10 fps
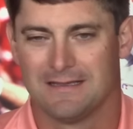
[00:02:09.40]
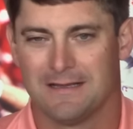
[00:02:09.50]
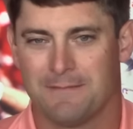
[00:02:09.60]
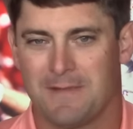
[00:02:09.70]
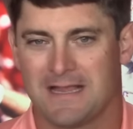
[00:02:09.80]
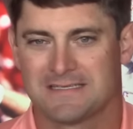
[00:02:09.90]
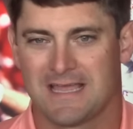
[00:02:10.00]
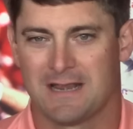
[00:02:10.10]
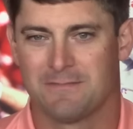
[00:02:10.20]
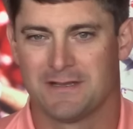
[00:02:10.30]
uh, Mike's
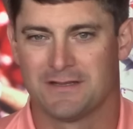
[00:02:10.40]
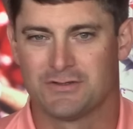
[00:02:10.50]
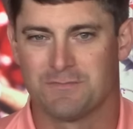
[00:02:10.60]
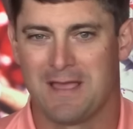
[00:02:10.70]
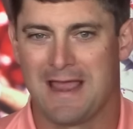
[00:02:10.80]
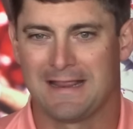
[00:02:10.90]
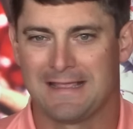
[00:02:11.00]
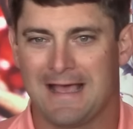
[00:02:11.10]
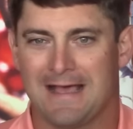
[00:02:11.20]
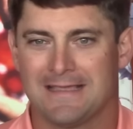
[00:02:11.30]
kind of been a dramatic
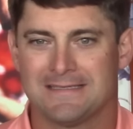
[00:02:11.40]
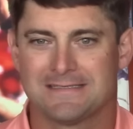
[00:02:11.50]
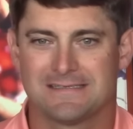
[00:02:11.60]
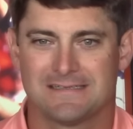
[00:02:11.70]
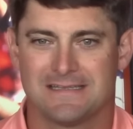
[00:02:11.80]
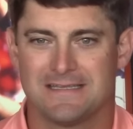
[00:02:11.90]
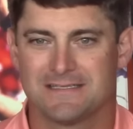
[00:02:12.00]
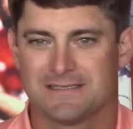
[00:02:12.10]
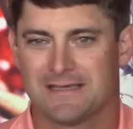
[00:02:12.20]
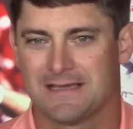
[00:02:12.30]
guy. He's,
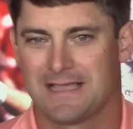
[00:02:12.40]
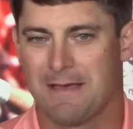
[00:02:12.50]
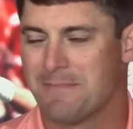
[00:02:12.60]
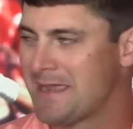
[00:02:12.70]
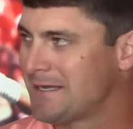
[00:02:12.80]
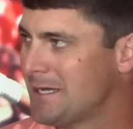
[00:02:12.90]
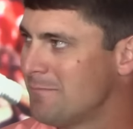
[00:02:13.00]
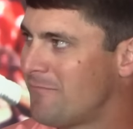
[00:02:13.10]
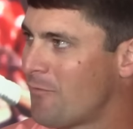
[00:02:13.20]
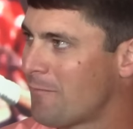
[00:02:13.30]
he's uh, got banged up
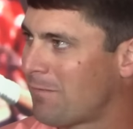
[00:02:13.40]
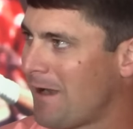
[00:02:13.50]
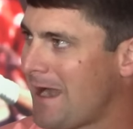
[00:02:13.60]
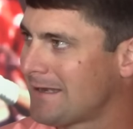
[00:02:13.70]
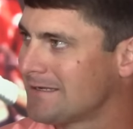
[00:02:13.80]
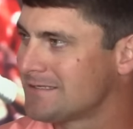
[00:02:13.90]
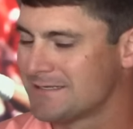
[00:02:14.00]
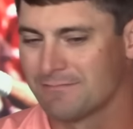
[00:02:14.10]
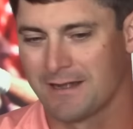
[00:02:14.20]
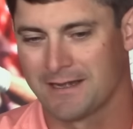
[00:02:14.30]
before in practice.
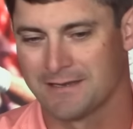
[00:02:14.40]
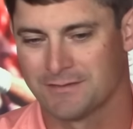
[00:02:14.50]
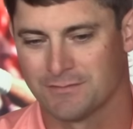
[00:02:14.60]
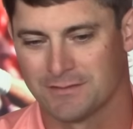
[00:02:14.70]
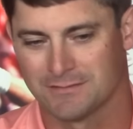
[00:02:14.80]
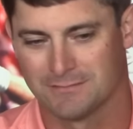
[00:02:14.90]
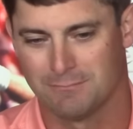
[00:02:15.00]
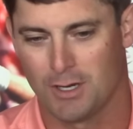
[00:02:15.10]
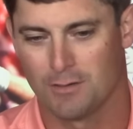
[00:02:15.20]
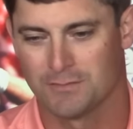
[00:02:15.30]
He ran into a
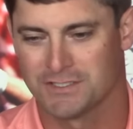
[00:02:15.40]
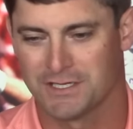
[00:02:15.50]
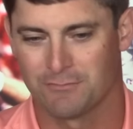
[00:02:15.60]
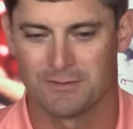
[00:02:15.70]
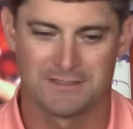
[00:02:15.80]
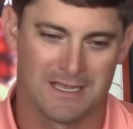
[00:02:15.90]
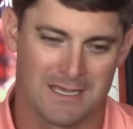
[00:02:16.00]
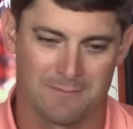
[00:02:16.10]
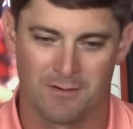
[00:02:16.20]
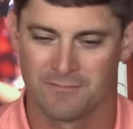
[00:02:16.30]
ball machine one
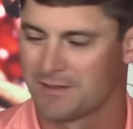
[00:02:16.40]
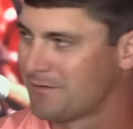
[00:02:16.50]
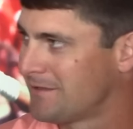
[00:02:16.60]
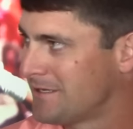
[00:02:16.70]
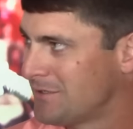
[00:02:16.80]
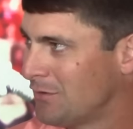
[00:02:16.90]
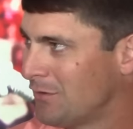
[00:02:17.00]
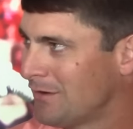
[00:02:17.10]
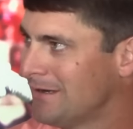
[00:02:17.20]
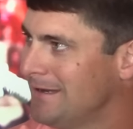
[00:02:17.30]
time over there in the
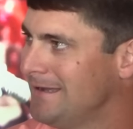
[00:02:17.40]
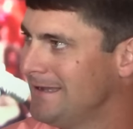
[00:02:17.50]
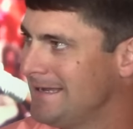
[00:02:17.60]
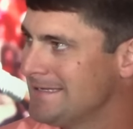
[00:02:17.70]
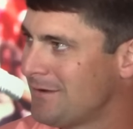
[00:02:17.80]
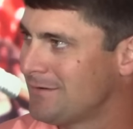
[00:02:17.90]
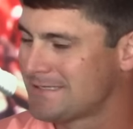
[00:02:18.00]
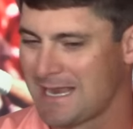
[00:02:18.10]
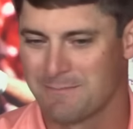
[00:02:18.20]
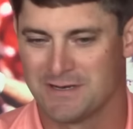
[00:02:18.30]
indoor. He's always
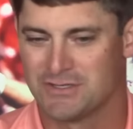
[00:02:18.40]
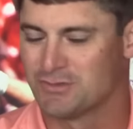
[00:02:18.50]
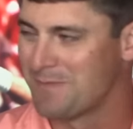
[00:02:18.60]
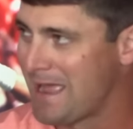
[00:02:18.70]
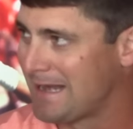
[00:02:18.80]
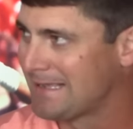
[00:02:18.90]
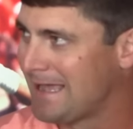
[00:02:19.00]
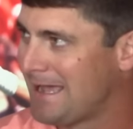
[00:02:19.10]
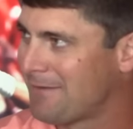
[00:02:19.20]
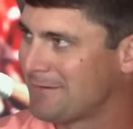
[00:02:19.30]
kind of been a dramatic
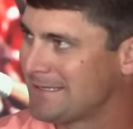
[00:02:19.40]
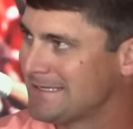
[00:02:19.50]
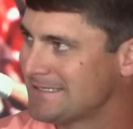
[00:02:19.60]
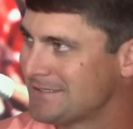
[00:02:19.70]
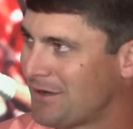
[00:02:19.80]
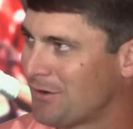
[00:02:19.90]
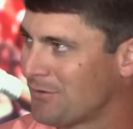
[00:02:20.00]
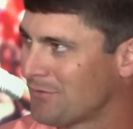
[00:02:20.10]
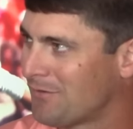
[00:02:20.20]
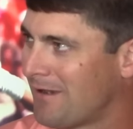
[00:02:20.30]
guy. When he gets hurt
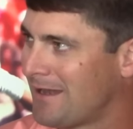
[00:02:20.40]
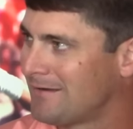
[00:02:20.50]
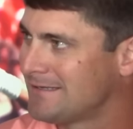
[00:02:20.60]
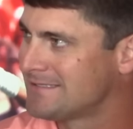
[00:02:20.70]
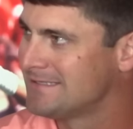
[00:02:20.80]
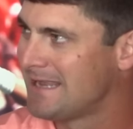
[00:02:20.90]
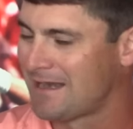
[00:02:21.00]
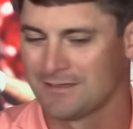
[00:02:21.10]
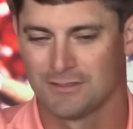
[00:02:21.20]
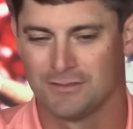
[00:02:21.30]
on the ground, he's
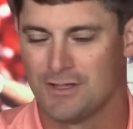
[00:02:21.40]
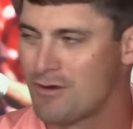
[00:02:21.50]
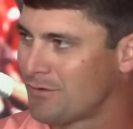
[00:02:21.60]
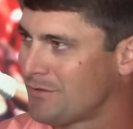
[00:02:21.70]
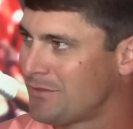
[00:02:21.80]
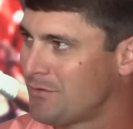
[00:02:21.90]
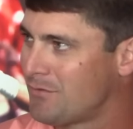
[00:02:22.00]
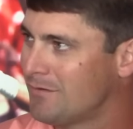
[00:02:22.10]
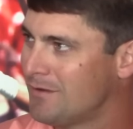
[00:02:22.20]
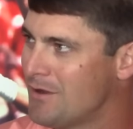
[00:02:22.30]
down a little longer than the
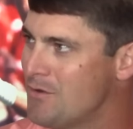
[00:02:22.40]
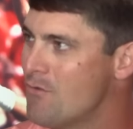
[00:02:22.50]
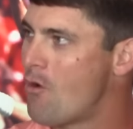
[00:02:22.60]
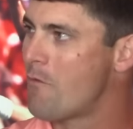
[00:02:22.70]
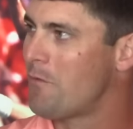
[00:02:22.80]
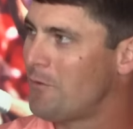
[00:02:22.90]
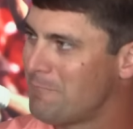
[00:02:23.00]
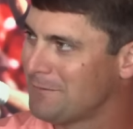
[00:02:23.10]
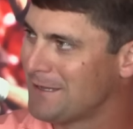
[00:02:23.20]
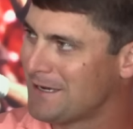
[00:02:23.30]
normal
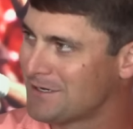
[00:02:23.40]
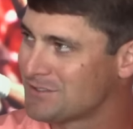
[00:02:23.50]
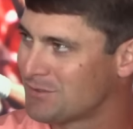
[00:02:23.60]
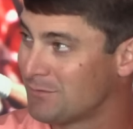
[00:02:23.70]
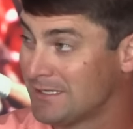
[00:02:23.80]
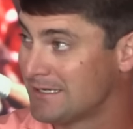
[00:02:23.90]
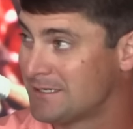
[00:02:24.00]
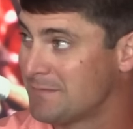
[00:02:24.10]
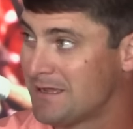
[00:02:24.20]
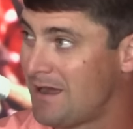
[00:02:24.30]
player. So really,
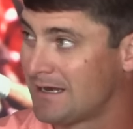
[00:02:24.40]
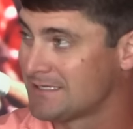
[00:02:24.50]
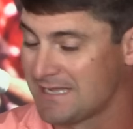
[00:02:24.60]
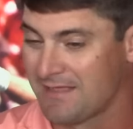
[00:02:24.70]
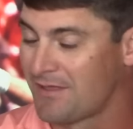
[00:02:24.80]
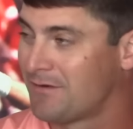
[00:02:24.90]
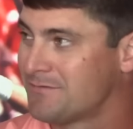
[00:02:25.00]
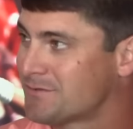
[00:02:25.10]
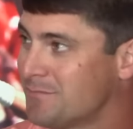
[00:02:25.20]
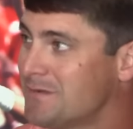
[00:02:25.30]
to be honest, I thought he
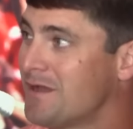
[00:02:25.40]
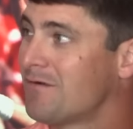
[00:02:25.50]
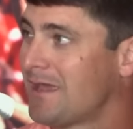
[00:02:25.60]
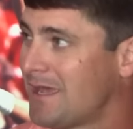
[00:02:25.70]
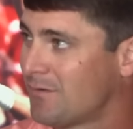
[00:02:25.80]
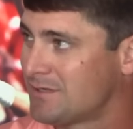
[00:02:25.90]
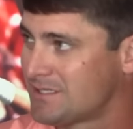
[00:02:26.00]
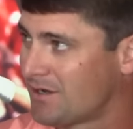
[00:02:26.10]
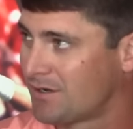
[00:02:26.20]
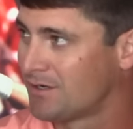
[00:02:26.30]
was going to be okay once
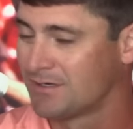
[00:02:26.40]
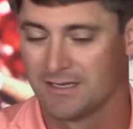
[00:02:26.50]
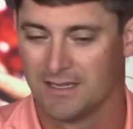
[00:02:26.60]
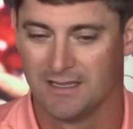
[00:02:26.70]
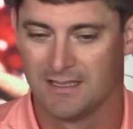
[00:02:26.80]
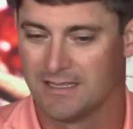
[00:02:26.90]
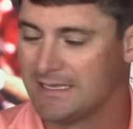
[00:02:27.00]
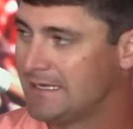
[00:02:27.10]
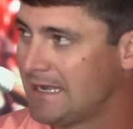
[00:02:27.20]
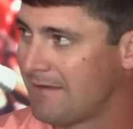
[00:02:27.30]
I heard
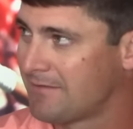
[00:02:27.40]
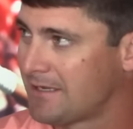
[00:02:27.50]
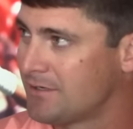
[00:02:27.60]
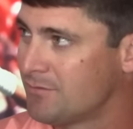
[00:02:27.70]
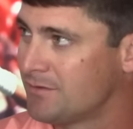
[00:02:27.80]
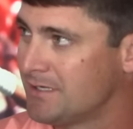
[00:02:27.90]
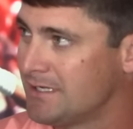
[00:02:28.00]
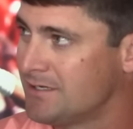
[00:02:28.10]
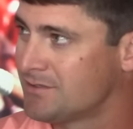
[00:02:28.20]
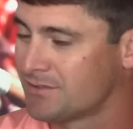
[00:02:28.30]
it didn't have anything to do with
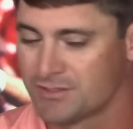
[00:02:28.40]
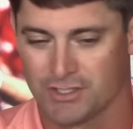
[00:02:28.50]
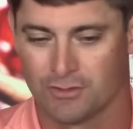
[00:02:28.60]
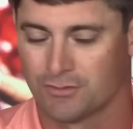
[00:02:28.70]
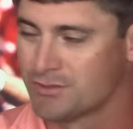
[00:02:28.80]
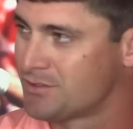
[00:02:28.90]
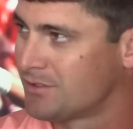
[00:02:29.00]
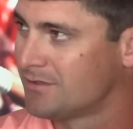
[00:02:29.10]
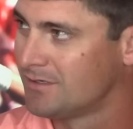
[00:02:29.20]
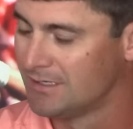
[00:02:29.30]
knees or shoulders
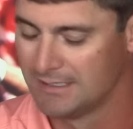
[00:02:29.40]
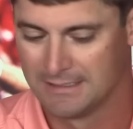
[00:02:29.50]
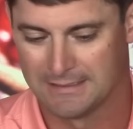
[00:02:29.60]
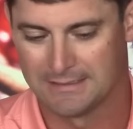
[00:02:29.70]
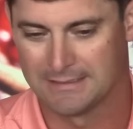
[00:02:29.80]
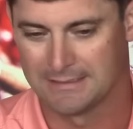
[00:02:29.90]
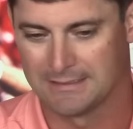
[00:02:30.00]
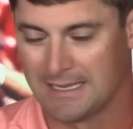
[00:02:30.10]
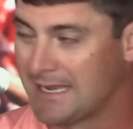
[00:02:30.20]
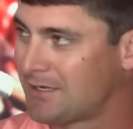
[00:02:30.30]
or uh,
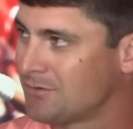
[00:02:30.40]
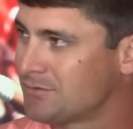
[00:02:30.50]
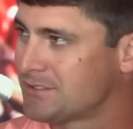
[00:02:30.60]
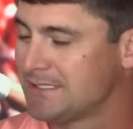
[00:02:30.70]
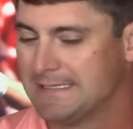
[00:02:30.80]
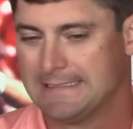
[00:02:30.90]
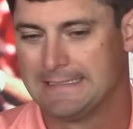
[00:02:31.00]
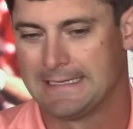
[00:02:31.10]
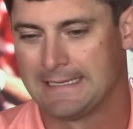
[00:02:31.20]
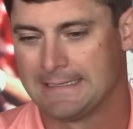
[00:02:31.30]
ankles.
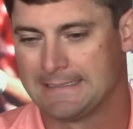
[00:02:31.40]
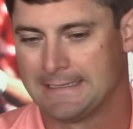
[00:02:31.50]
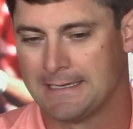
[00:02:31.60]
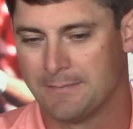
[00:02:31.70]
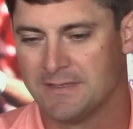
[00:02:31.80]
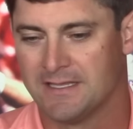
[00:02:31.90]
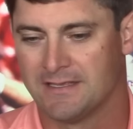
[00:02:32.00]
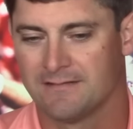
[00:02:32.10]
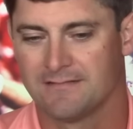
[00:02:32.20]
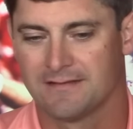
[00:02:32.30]
And uh, but
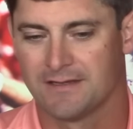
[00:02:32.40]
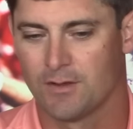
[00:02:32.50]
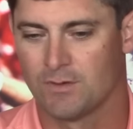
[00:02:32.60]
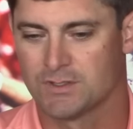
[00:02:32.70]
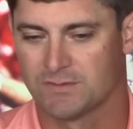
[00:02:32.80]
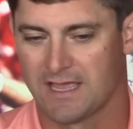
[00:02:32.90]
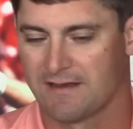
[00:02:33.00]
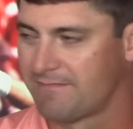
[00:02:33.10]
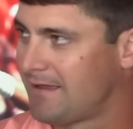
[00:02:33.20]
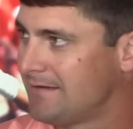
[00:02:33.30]
then you know once we kind
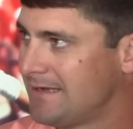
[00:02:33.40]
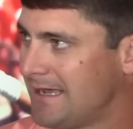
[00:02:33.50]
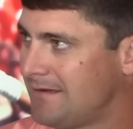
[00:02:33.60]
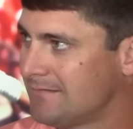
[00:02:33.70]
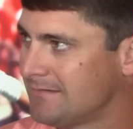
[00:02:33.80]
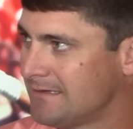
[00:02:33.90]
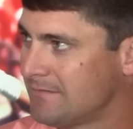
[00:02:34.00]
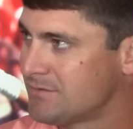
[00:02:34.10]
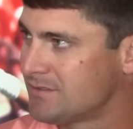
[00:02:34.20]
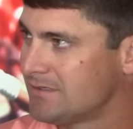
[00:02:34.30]
of found out it
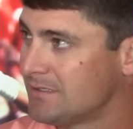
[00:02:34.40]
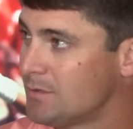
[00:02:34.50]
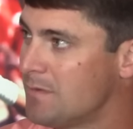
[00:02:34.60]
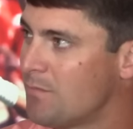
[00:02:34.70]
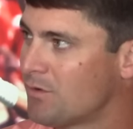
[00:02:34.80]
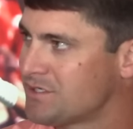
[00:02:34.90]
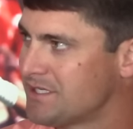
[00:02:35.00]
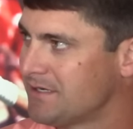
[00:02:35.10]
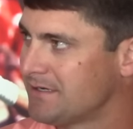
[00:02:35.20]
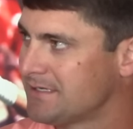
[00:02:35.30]
was a little bit more
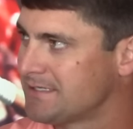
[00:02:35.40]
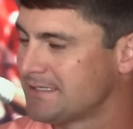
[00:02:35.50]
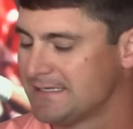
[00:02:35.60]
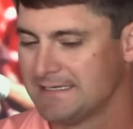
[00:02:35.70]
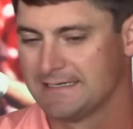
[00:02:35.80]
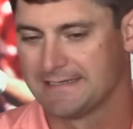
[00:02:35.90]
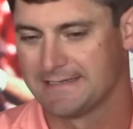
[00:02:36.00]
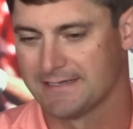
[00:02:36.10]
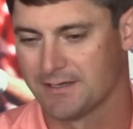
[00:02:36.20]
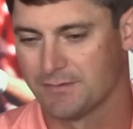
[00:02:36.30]
serious,
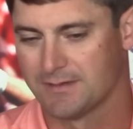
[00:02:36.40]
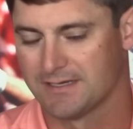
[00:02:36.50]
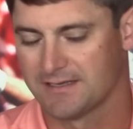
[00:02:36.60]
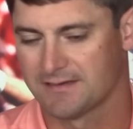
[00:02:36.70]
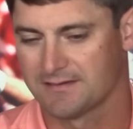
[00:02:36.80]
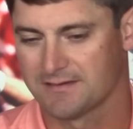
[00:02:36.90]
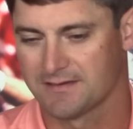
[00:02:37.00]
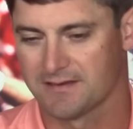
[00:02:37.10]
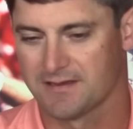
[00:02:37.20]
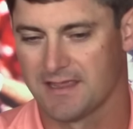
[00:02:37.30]
you know uh,
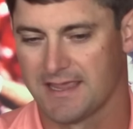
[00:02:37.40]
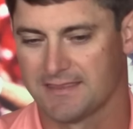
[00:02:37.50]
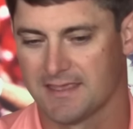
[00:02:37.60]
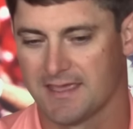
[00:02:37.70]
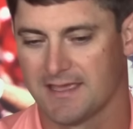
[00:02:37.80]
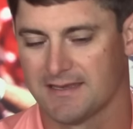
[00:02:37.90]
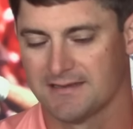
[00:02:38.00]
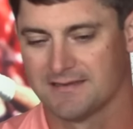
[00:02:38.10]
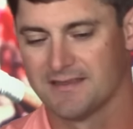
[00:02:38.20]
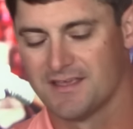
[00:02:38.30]
you hate that and
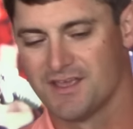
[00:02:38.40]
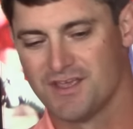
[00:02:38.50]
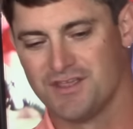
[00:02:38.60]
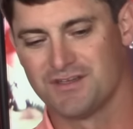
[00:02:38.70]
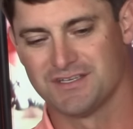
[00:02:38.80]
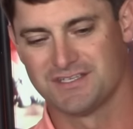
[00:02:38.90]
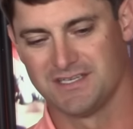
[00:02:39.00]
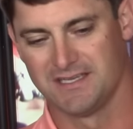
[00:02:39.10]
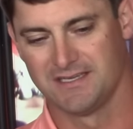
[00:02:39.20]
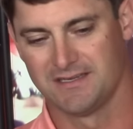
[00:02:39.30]
you could
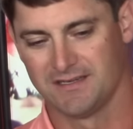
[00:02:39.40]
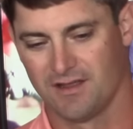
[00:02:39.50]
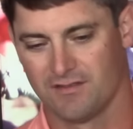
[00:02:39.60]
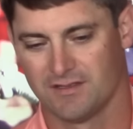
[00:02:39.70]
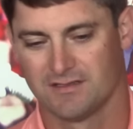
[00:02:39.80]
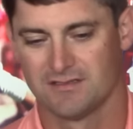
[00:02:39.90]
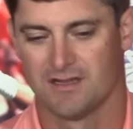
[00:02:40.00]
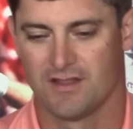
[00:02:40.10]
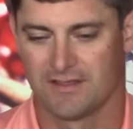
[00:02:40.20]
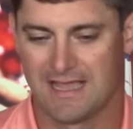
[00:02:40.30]
see you know the
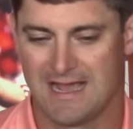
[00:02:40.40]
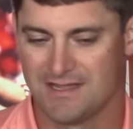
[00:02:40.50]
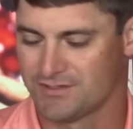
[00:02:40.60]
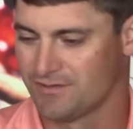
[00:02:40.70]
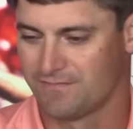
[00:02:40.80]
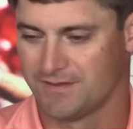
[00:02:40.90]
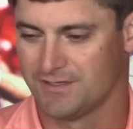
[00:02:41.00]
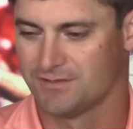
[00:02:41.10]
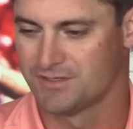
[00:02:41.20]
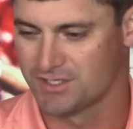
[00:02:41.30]
other guys on the
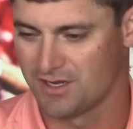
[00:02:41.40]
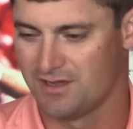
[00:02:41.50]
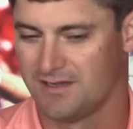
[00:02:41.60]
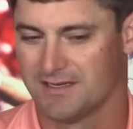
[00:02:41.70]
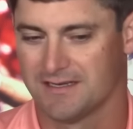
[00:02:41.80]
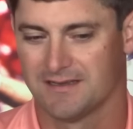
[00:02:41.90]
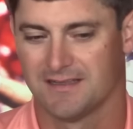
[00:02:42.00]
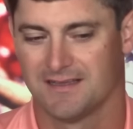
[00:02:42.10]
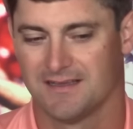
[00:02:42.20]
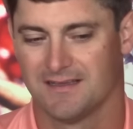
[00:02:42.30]
field, Deshaun and
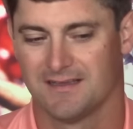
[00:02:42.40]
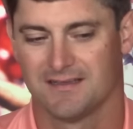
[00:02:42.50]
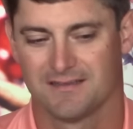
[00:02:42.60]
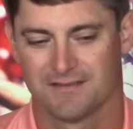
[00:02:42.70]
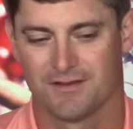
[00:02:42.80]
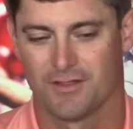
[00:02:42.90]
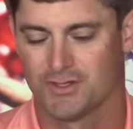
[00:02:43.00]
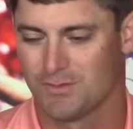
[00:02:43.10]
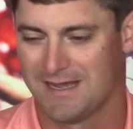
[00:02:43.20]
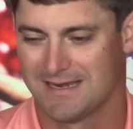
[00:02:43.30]
uh, you know
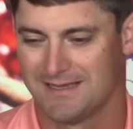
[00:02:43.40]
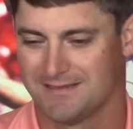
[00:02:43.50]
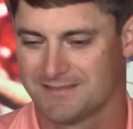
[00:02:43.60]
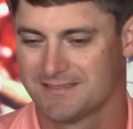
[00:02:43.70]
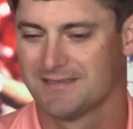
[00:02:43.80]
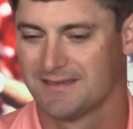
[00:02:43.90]
those wideouts,